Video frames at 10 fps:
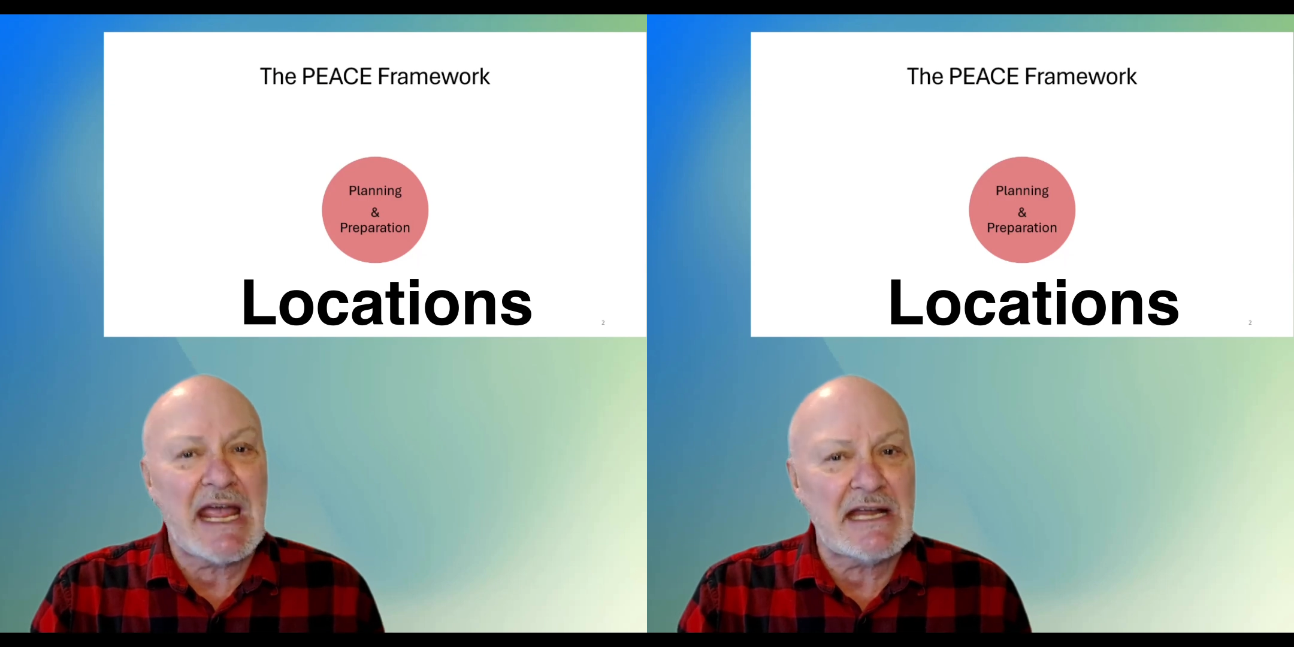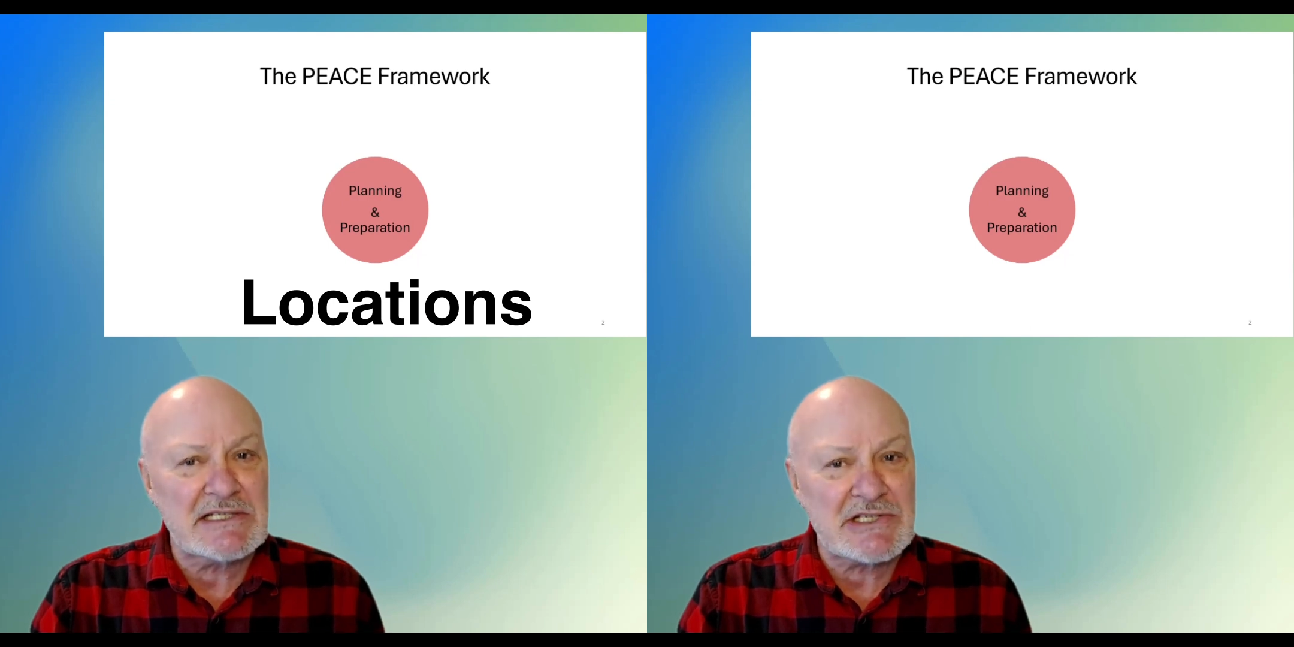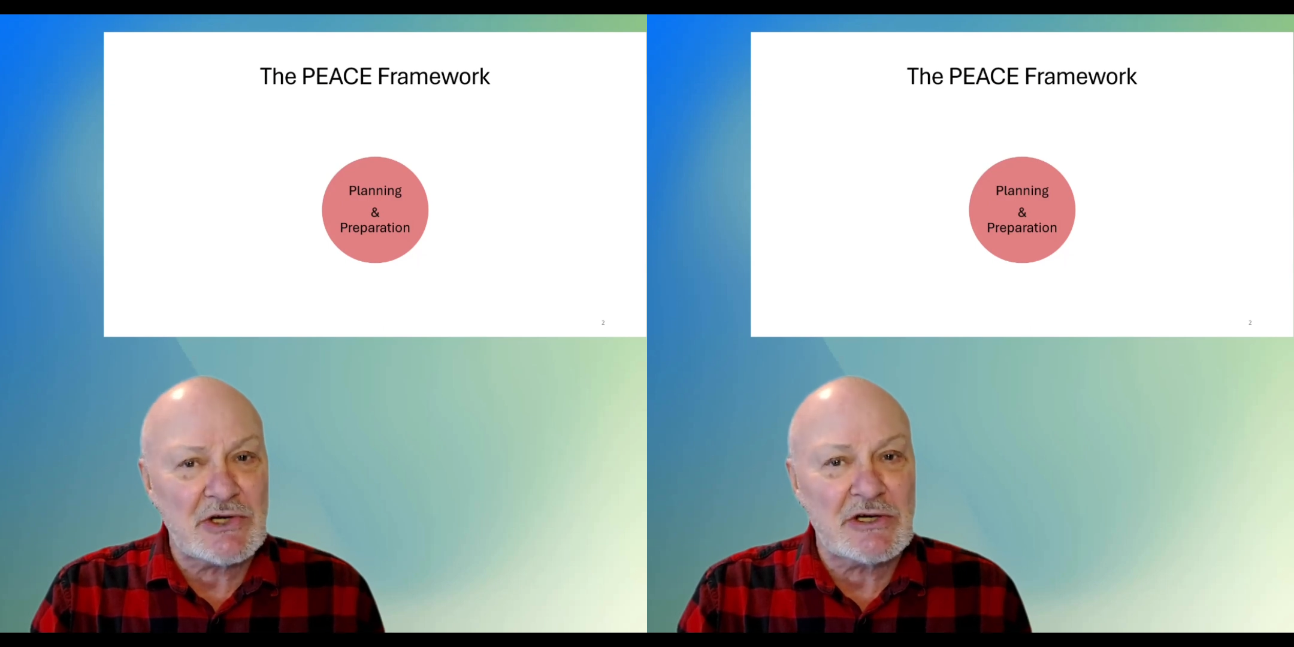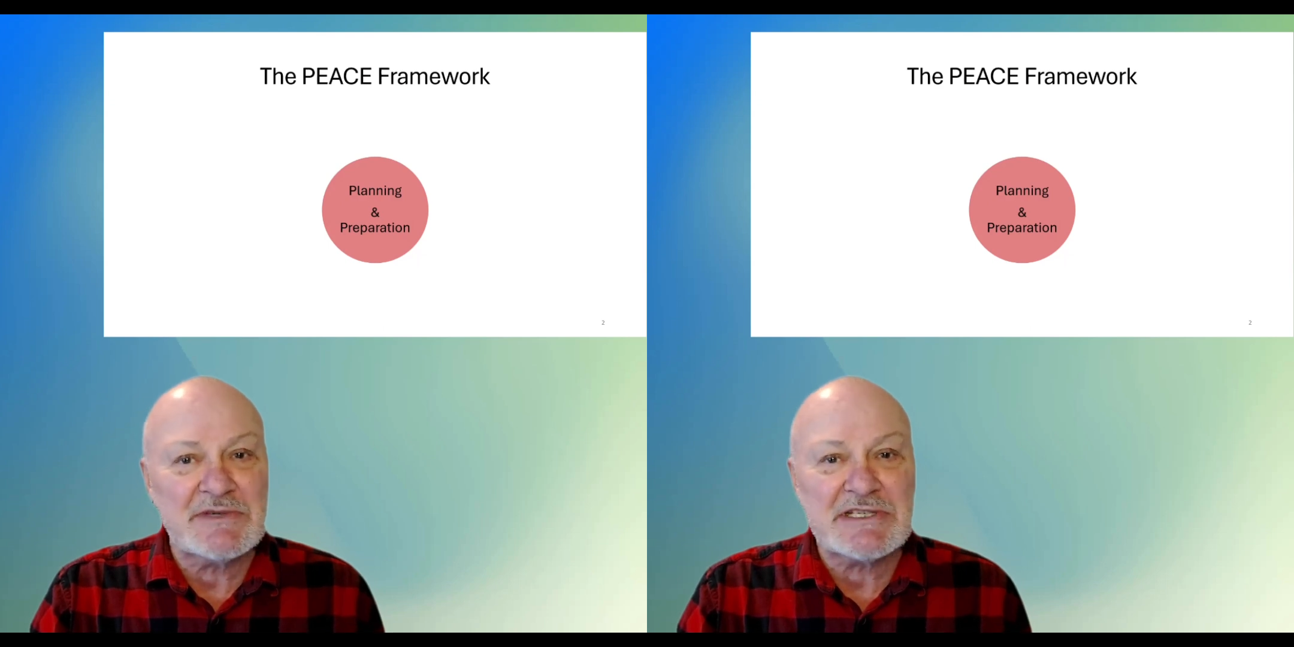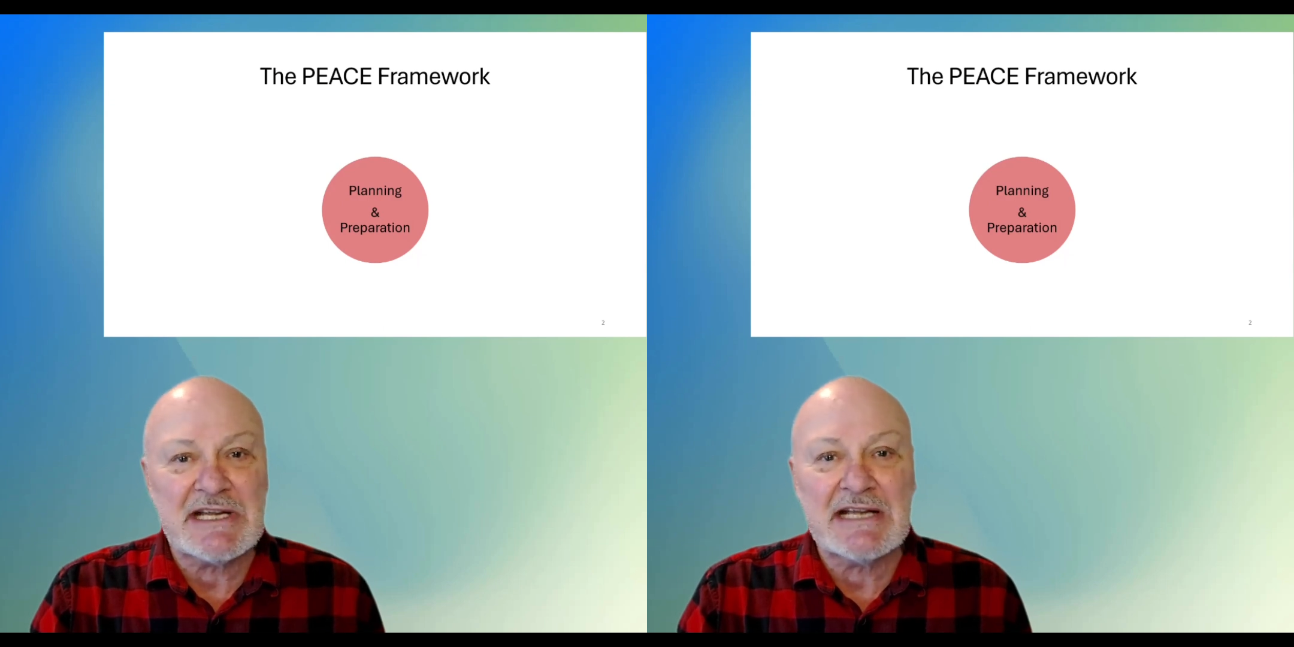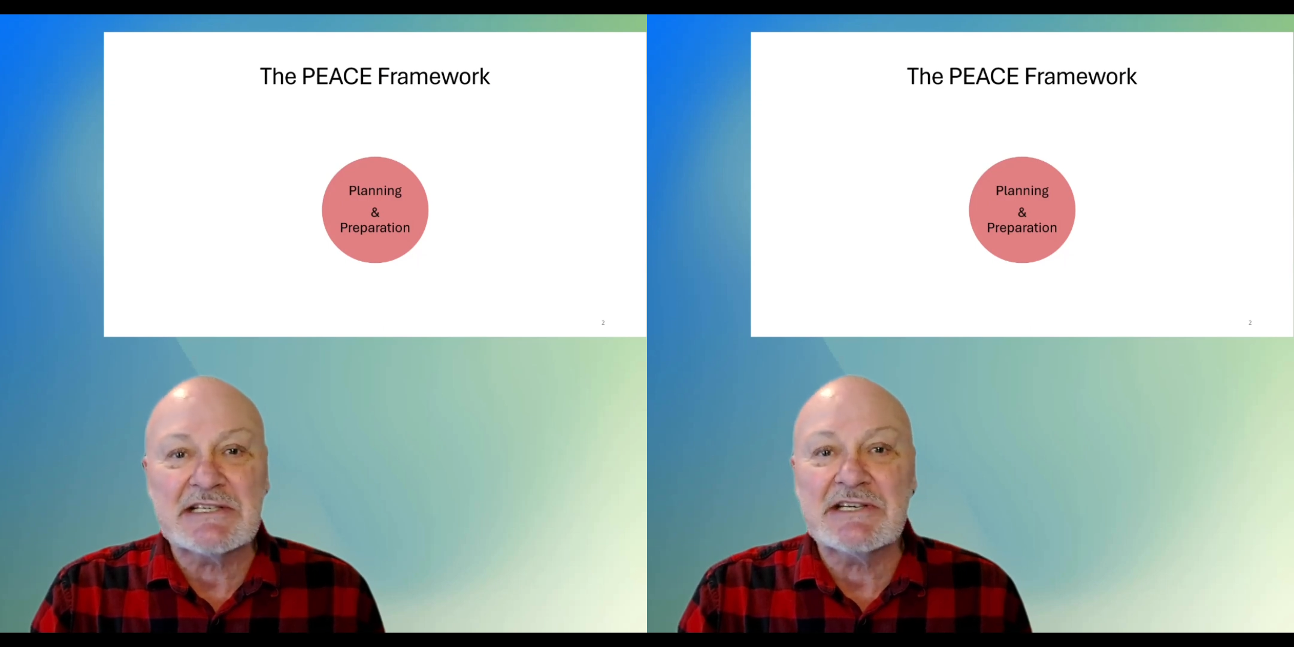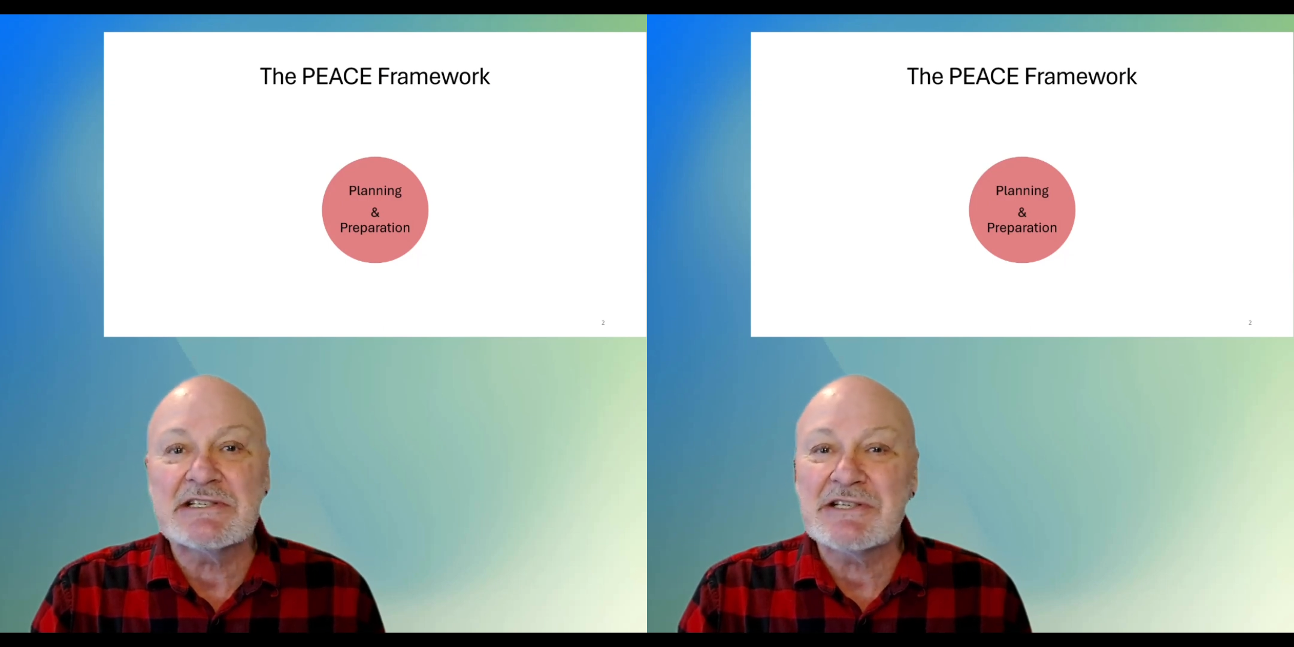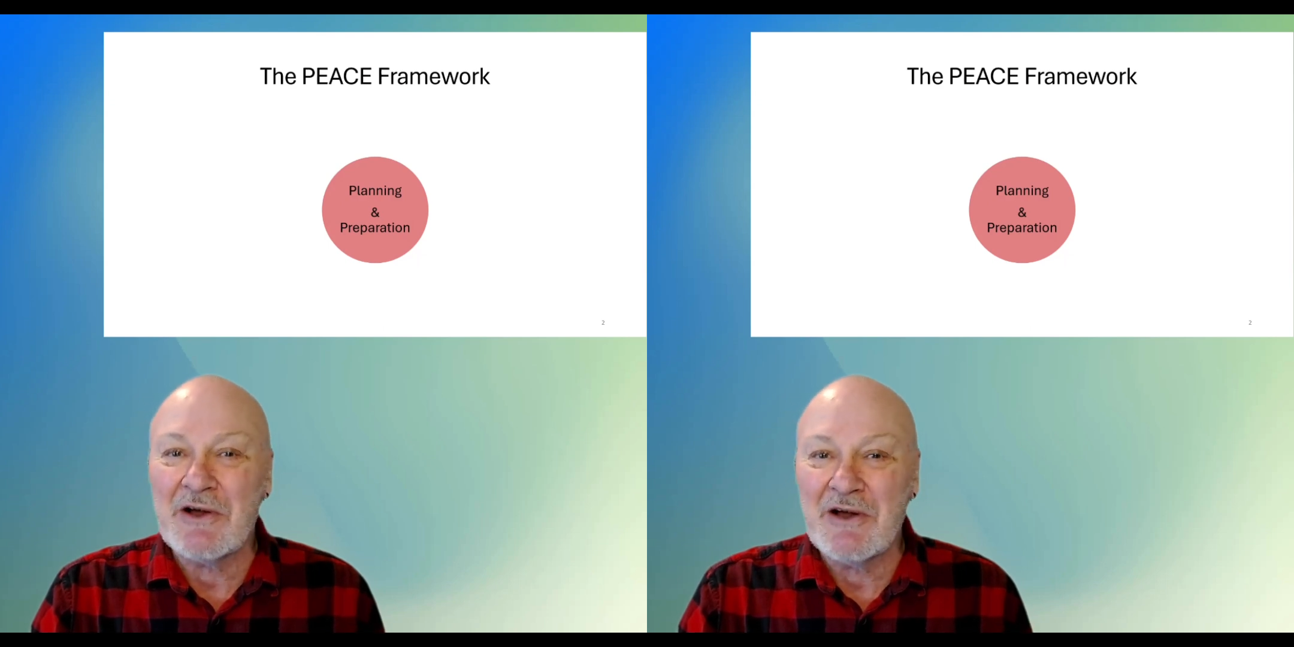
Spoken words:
and circumstances